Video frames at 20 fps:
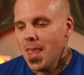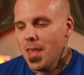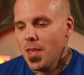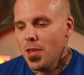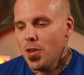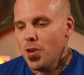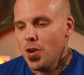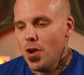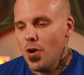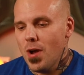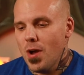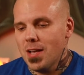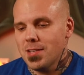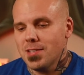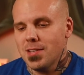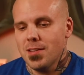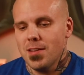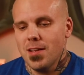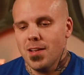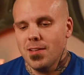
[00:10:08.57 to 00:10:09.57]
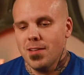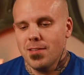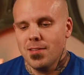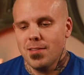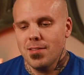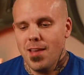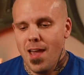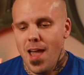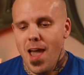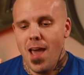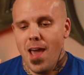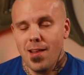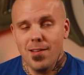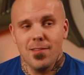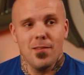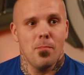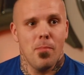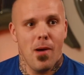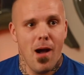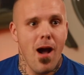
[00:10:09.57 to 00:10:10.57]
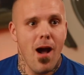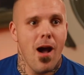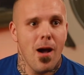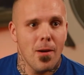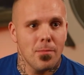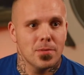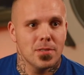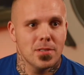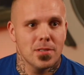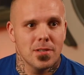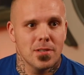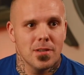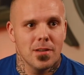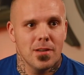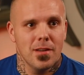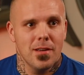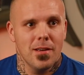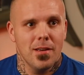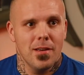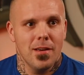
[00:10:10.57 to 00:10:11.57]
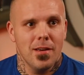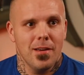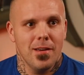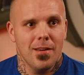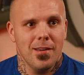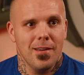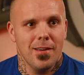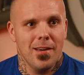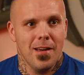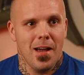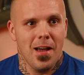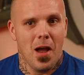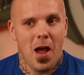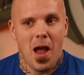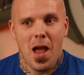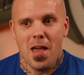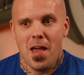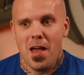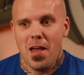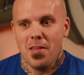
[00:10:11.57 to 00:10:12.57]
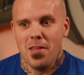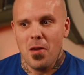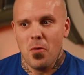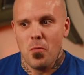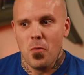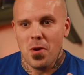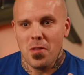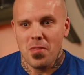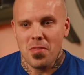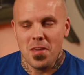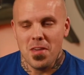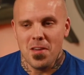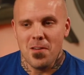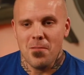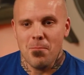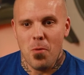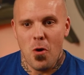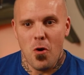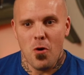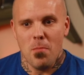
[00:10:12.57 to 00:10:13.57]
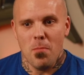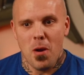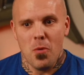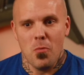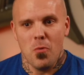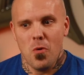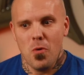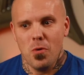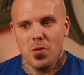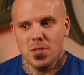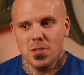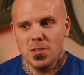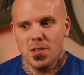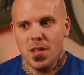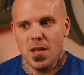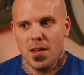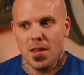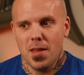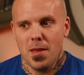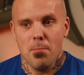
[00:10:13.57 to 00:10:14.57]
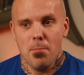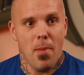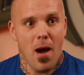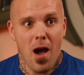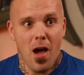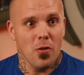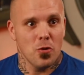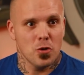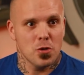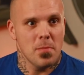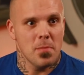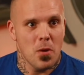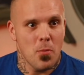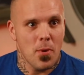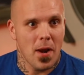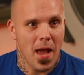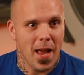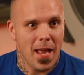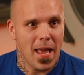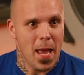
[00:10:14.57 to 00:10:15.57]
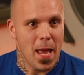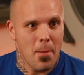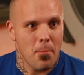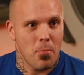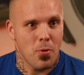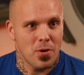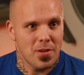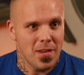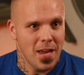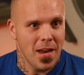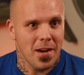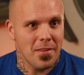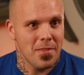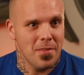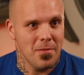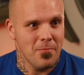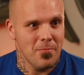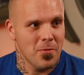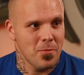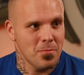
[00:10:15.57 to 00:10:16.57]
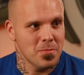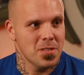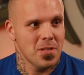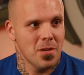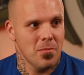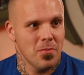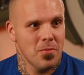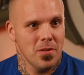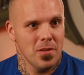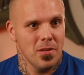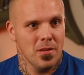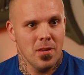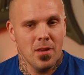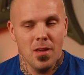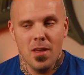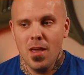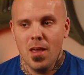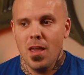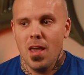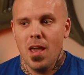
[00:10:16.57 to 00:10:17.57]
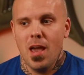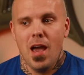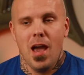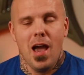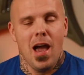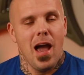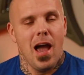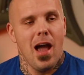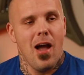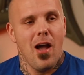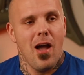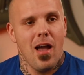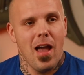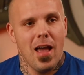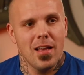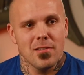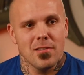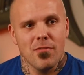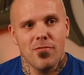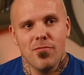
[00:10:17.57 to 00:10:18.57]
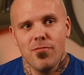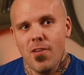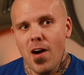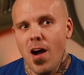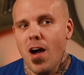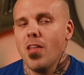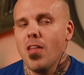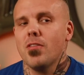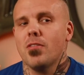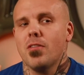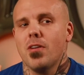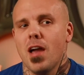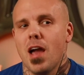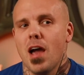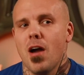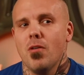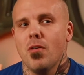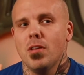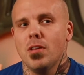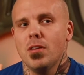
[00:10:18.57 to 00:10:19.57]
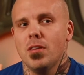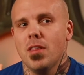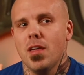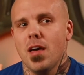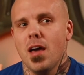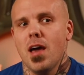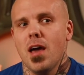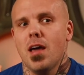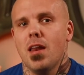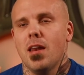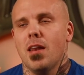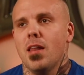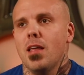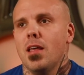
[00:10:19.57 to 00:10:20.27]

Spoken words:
You know, as a dad, as a pops, I want to think of part of my role as like, it bothers me when I can't protect them from something. Right. How, as a father, how did that,